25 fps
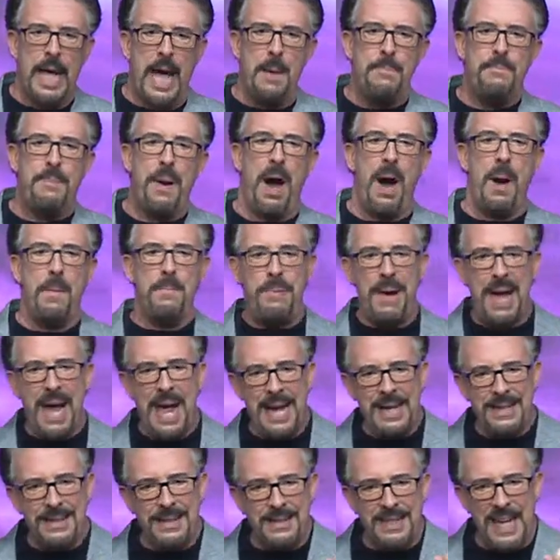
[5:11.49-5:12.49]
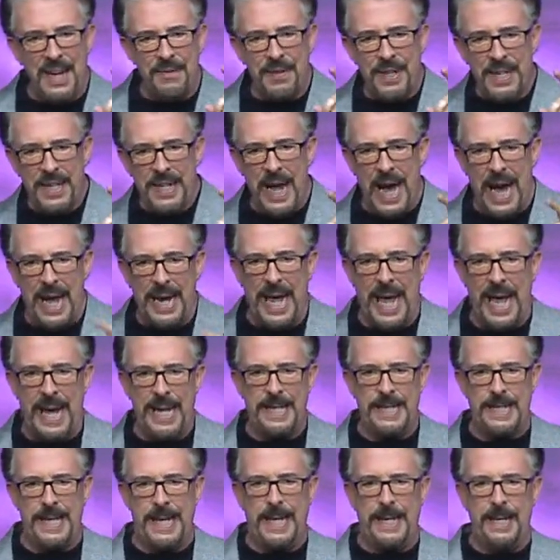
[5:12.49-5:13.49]
At Pompeii in 79
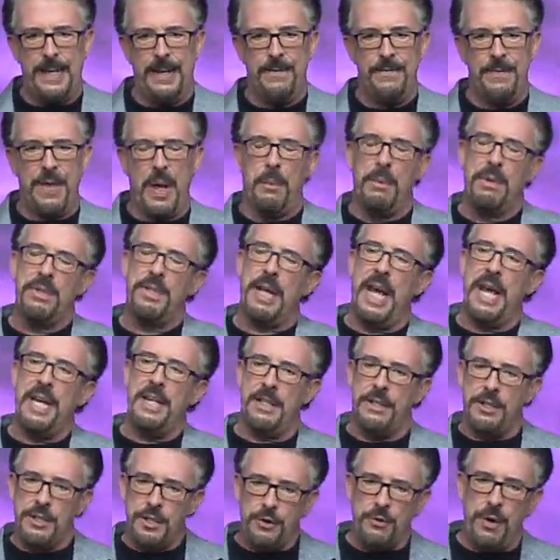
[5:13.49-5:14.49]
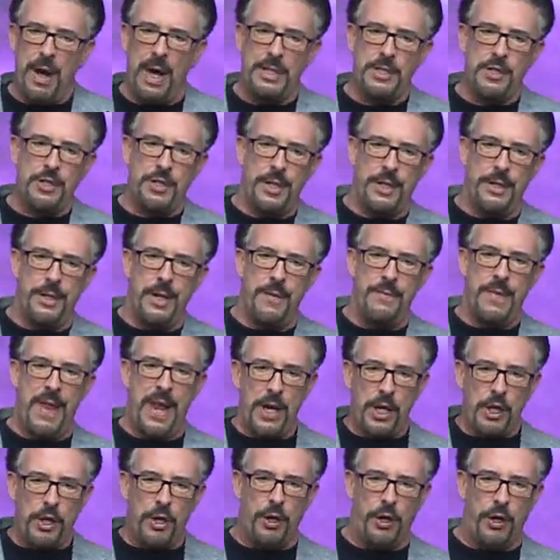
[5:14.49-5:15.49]
AD, there was a destruction
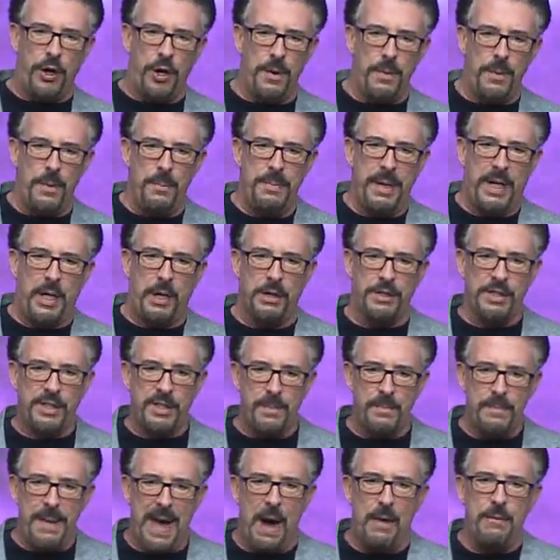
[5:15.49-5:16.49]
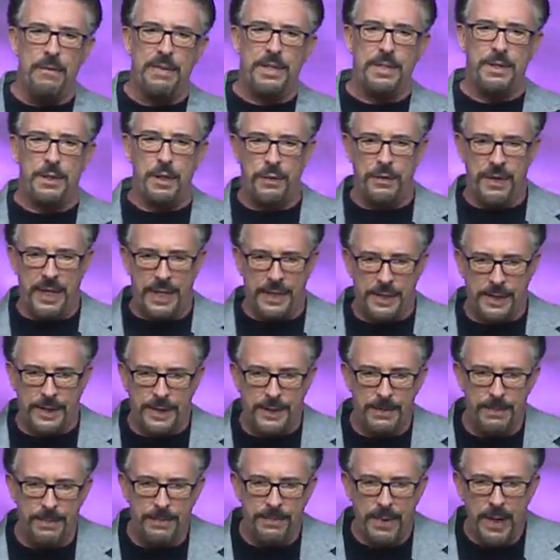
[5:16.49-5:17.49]
that occurred because of Mount
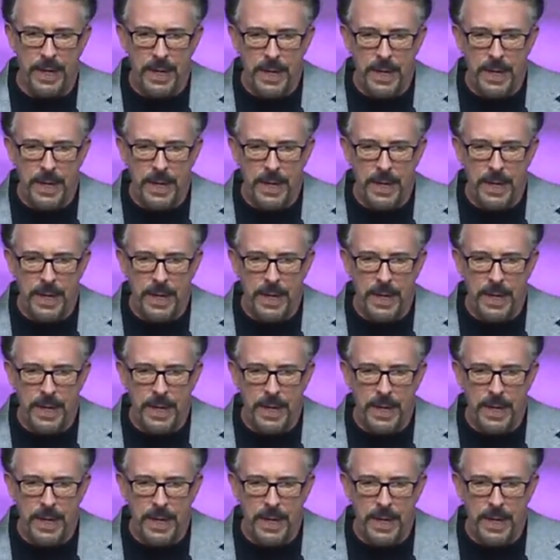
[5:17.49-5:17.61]
Vesuvius.